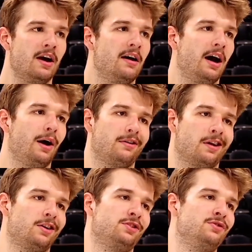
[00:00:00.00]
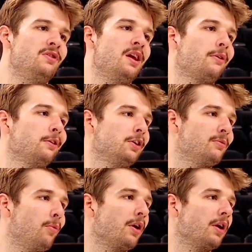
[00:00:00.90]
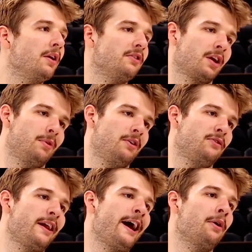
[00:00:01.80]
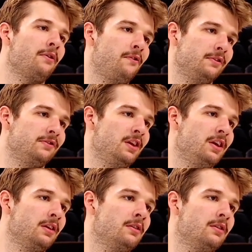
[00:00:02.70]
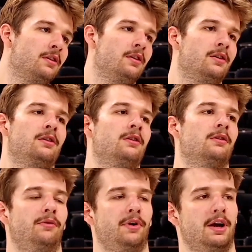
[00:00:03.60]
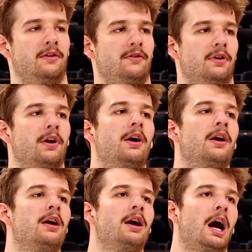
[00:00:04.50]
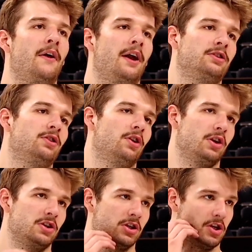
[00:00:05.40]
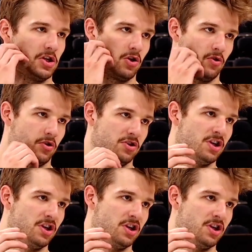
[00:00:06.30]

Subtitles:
I would kind of just do nothing in the mornings. Like I'm there for an hour, 15, whatever. And then I started to just go to the gym.